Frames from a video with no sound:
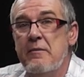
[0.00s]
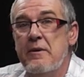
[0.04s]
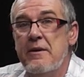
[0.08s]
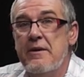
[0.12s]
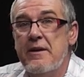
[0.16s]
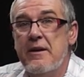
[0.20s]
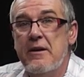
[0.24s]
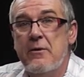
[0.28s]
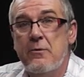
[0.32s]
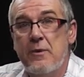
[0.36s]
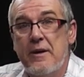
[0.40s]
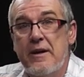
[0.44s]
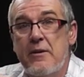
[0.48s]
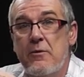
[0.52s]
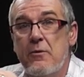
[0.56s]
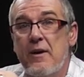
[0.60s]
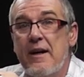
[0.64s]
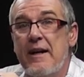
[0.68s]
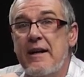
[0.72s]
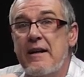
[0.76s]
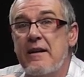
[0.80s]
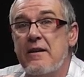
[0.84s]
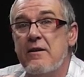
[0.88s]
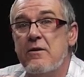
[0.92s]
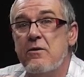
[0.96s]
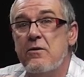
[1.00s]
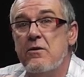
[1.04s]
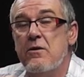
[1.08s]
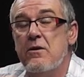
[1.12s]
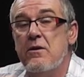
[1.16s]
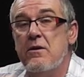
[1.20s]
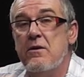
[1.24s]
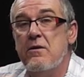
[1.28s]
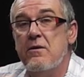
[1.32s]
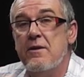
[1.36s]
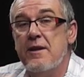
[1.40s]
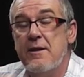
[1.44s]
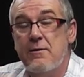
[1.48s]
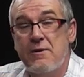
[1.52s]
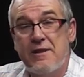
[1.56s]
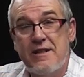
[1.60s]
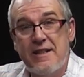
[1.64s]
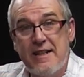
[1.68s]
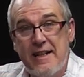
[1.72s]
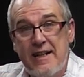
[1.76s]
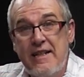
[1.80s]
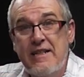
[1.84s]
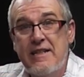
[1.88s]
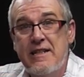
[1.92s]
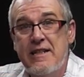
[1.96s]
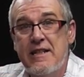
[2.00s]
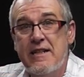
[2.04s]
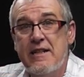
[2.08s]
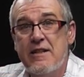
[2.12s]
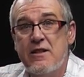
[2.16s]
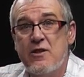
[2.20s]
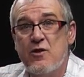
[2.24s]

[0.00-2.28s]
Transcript: that a wee while ago there was an e-cig